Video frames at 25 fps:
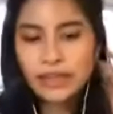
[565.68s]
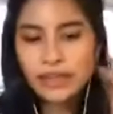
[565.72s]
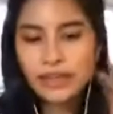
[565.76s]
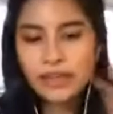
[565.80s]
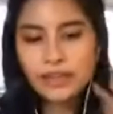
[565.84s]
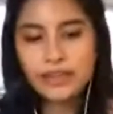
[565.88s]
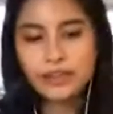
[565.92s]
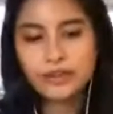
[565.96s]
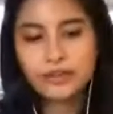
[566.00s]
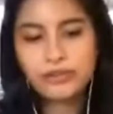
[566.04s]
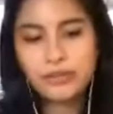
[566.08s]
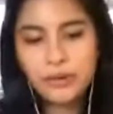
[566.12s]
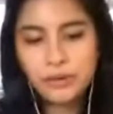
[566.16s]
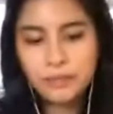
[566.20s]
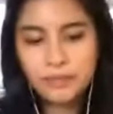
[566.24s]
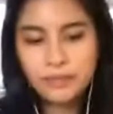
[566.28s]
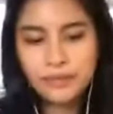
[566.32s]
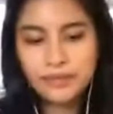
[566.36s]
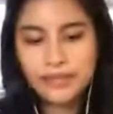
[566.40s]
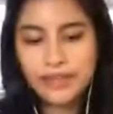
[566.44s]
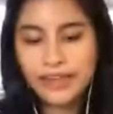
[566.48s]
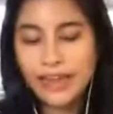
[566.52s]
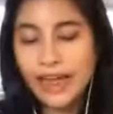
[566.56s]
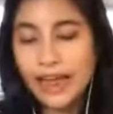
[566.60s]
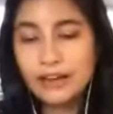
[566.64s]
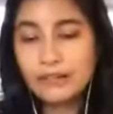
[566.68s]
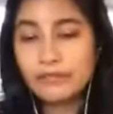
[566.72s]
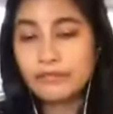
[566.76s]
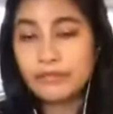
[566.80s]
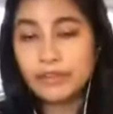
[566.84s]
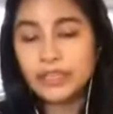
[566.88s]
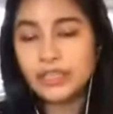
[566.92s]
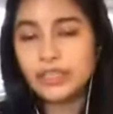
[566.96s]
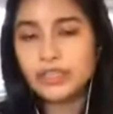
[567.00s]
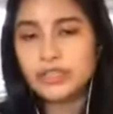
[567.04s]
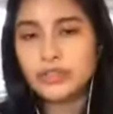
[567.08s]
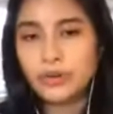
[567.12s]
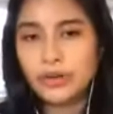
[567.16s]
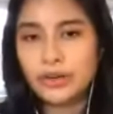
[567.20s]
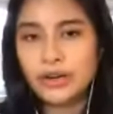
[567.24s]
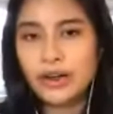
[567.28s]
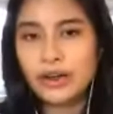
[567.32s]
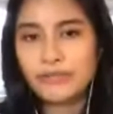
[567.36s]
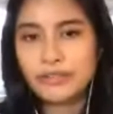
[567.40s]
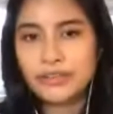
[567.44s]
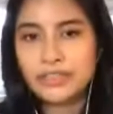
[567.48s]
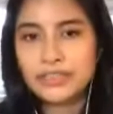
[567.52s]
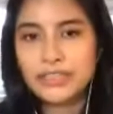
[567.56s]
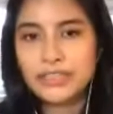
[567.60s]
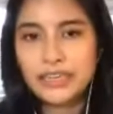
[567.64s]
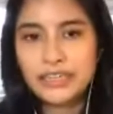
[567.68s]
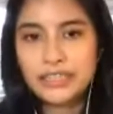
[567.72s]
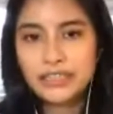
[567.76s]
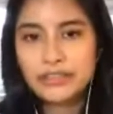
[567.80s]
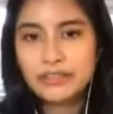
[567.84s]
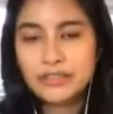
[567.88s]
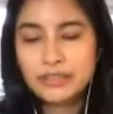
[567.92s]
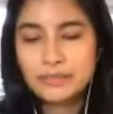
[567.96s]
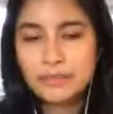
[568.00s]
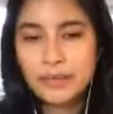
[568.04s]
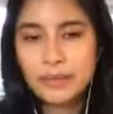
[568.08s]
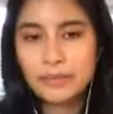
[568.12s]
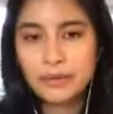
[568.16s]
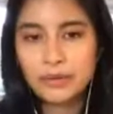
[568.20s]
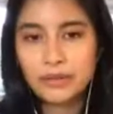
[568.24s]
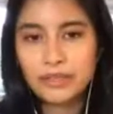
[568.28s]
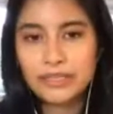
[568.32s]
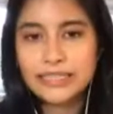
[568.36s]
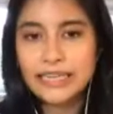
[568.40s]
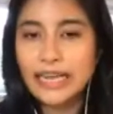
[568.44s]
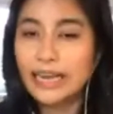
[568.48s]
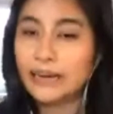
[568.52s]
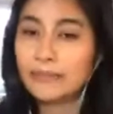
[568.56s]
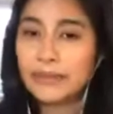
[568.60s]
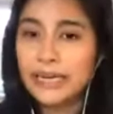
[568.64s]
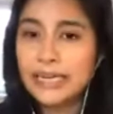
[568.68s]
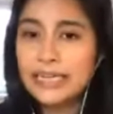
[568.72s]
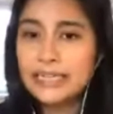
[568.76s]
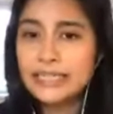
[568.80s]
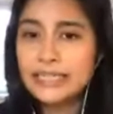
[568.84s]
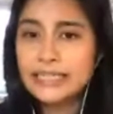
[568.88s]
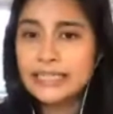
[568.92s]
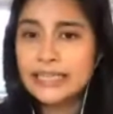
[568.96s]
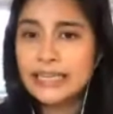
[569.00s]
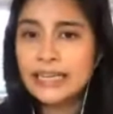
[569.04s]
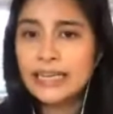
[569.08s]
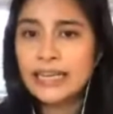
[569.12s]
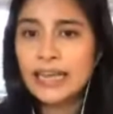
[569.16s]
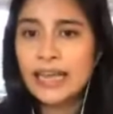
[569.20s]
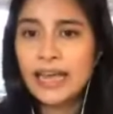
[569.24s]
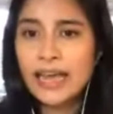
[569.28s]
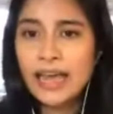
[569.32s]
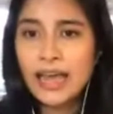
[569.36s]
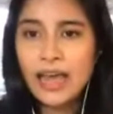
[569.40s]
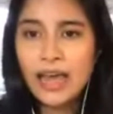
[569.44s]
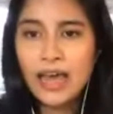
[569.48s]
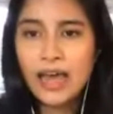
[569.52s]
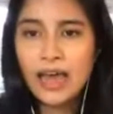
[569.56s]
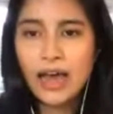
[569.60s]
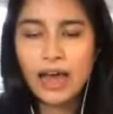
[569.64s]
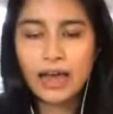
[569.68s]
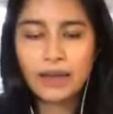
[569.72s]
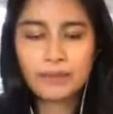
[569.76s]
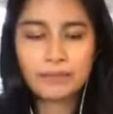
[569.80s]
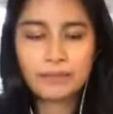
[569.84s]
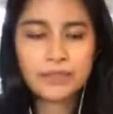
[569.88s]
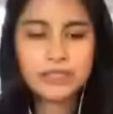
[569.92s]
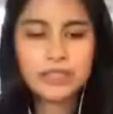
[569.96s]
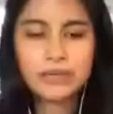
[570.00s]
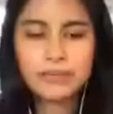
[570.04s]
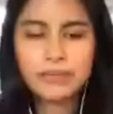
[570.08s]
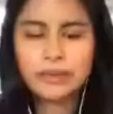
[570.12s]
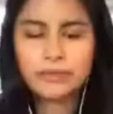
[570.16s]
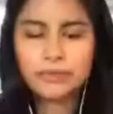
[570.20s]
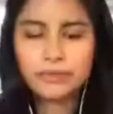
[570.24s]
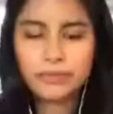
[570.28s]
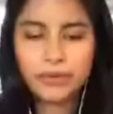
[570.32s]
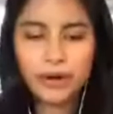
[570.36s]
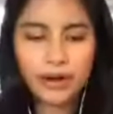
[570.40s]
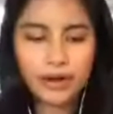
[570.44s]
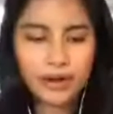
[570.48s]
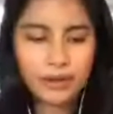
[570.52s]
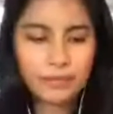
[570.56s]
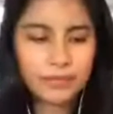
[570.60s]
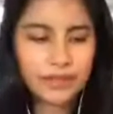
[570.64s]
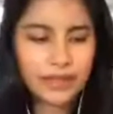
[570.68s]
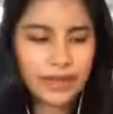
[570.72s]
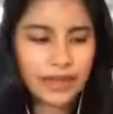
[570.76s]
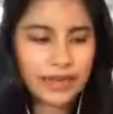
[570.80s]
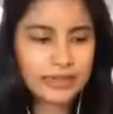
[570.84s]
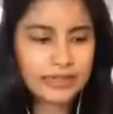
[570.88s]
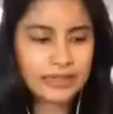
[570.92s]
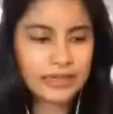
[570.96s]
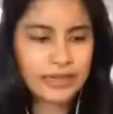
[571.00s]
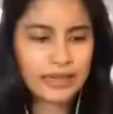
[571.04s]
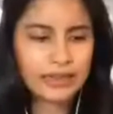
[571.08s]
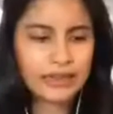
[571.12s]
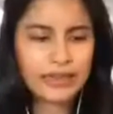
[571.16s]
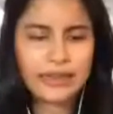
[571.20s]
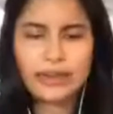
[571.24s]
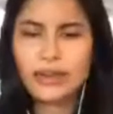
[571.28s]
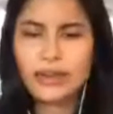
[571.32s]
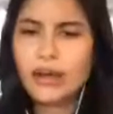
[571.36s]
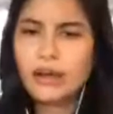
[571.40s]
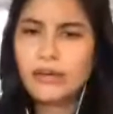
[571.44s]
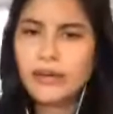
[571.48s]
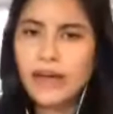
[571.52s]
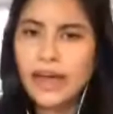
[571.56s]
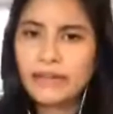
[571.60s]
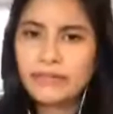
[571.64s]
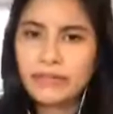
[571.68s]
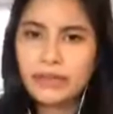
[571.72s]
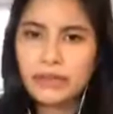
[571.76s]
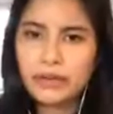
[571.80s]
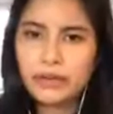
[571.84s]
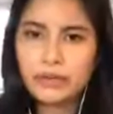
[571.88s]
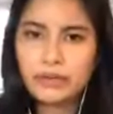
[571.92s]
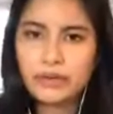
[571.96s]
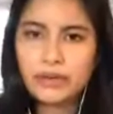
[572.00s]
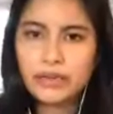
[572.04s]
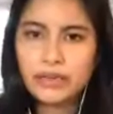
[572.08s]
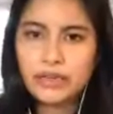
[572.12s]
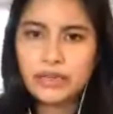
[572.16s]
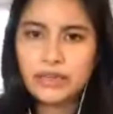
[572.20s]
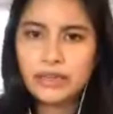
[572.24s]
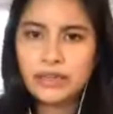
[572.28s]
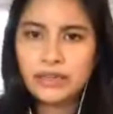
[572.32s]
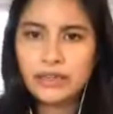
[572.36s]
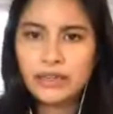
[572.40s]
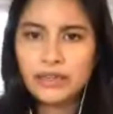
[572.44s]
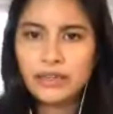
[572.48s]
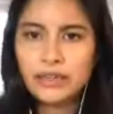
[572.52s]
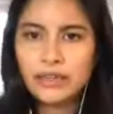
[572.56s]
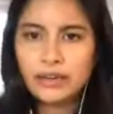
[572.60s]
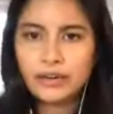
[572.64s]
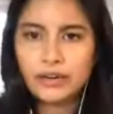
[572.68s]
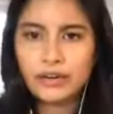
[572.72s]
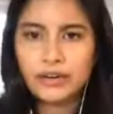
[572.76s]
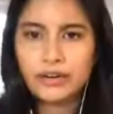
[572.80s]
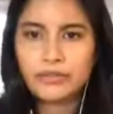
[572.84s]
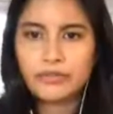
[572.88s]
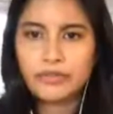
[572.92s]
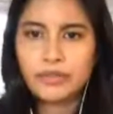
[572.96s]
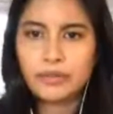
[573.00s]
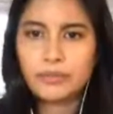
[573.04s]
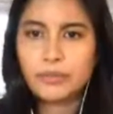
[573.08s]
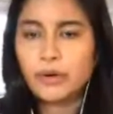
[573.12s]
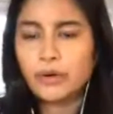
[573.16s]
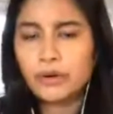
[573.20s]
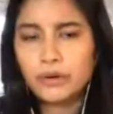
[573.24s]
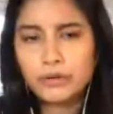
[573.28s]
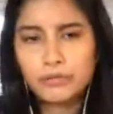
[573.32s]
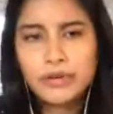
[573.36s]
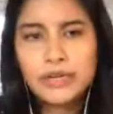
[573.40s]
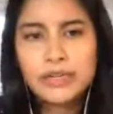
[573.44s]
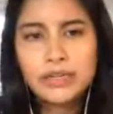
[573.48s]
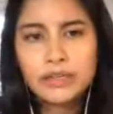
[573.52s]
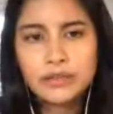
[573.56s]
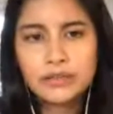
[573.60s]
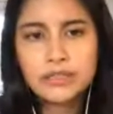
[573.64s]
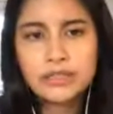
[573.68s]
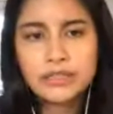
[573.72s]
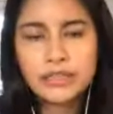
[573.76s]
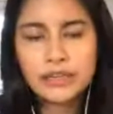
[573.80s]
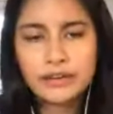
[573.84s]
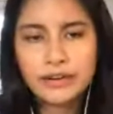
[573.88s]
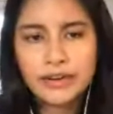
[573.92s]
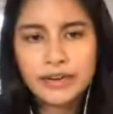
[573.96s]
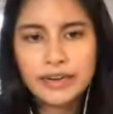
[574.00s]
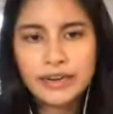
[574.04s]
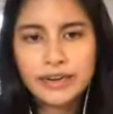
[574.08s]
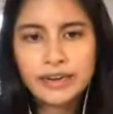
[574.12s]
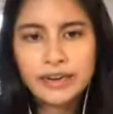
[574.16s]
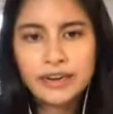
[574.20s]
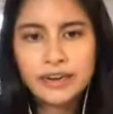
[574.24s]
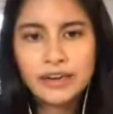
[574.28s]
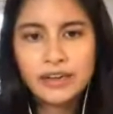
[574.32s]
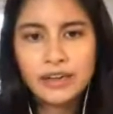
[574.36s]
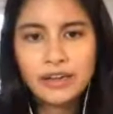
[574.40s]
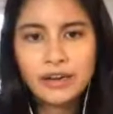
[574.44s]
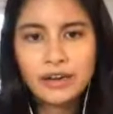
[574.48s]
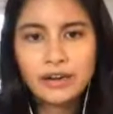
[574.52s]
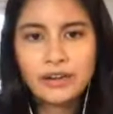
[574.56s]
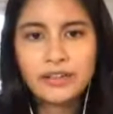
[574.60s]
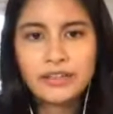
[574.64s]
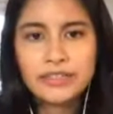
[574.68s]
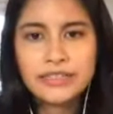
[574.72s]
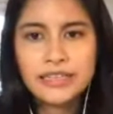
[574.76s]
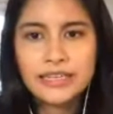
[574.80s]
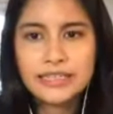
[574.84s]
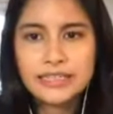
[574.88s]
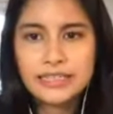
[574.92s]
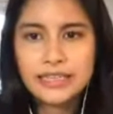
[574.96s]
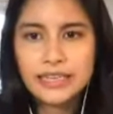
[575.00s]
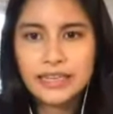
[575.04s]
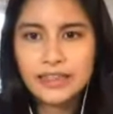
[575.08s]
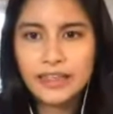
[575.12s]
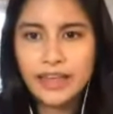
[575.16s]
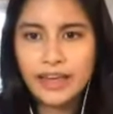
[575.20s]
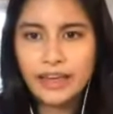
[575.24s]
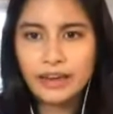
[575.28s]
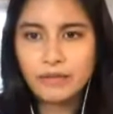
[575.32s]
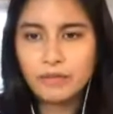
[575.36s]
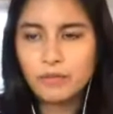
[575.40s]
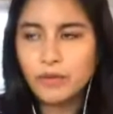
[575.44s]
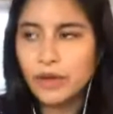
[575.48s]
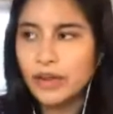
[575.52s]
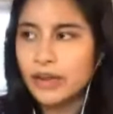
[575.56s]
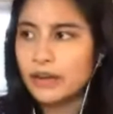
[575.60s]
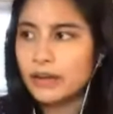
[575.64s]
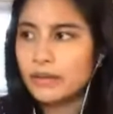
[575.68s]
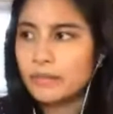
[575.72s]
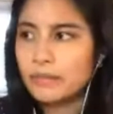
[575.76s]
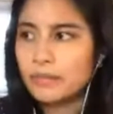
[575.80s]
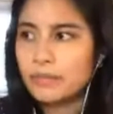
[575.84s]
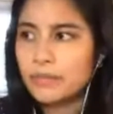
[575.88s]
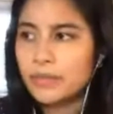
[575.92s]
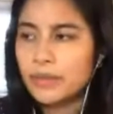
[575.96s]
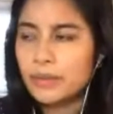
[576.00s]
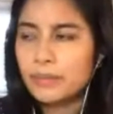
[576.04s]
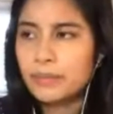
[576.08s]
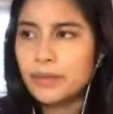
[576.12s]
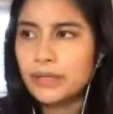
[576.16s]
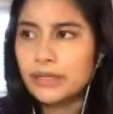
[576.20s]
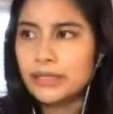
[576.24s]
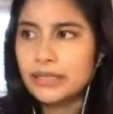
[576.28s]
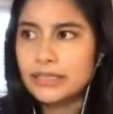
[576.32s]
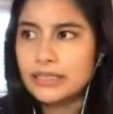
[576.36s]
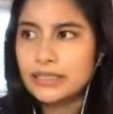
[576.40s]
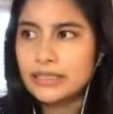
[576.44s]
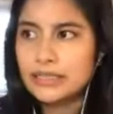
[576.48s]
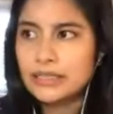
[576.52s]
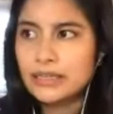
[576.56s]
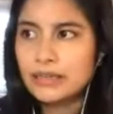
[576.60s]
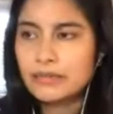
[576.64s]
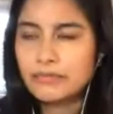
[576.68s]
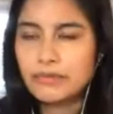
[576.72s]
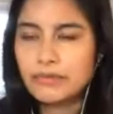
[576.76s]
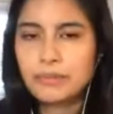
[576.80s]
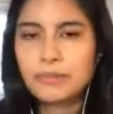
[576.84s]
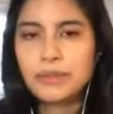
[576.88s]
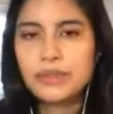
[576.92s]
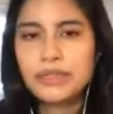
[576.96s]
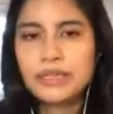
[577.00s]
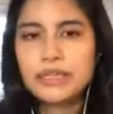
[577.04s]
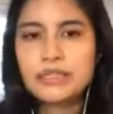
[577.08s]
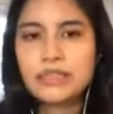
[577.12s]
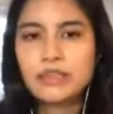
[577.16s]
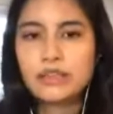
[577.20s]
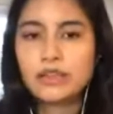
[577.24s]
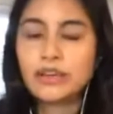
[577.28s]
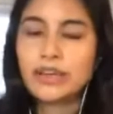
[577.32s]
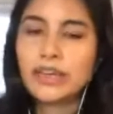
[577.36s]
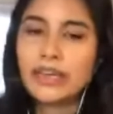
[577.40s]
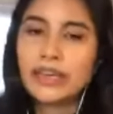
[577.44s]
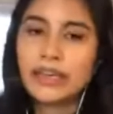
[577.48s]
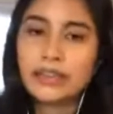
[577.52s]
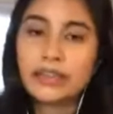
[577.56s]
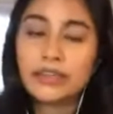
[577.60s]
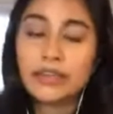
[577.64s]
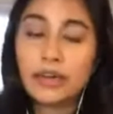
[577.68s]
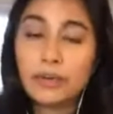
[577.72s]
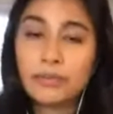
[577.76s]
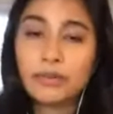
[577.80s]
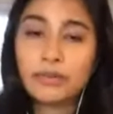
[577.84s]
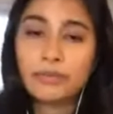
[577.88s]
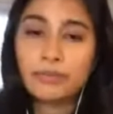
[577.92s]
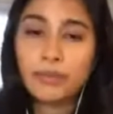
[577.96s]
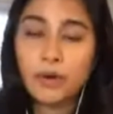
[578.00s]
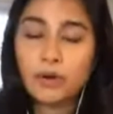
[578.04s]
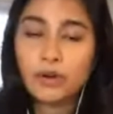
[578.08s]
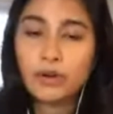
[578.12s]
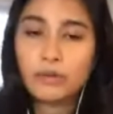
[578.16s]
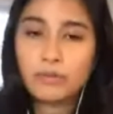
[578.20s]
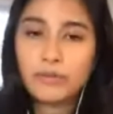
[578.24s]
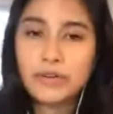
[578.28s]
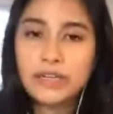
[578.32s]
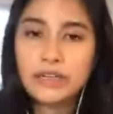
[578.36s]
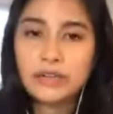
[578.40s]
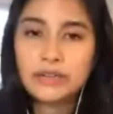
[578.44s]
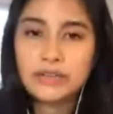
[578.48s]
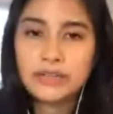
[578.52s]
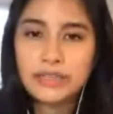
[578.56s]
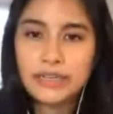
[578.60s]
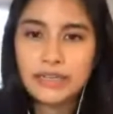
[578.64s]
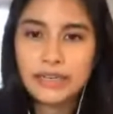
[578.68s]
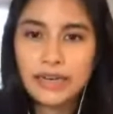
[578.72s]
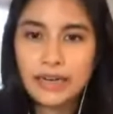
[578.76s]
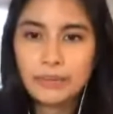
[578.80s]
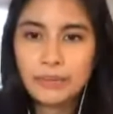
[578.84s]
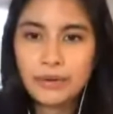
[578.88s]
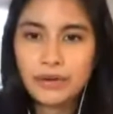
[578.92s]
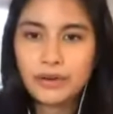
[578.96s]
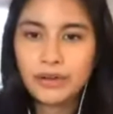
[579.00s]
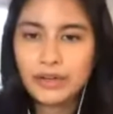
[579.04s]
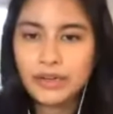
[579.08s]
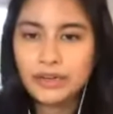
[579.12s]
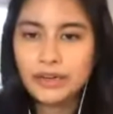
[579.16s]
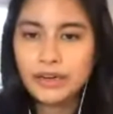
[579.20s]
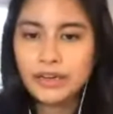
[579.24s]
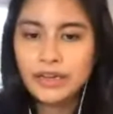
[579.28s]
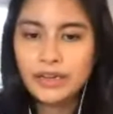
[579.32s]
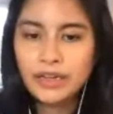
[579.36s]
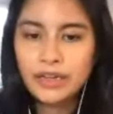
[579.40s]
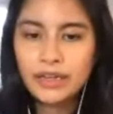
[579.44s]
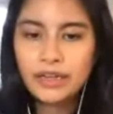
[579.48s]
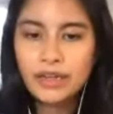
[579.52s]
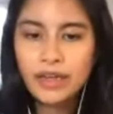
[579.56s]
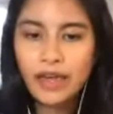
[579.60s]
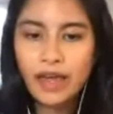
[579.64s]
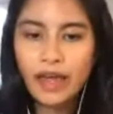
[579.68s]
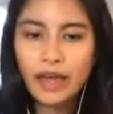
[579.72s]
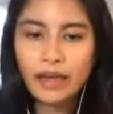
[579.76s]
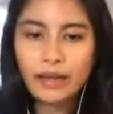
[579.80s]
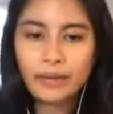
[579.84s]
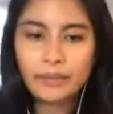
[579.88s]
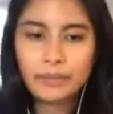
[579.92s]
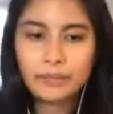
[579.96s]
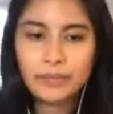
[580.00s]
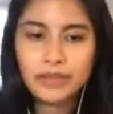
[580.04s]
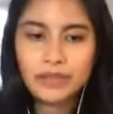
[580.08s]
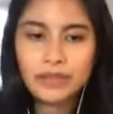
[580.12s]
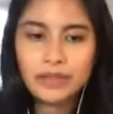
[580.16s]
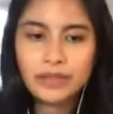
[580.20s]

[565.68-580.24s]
the group, they had a really short conversation, maybe only 10 minutes um, someone brought up the idea like, oh, have you heard of the broken windows theory? And this idea that when the police, when police are looking at the number of broken windows in a neighborhood um,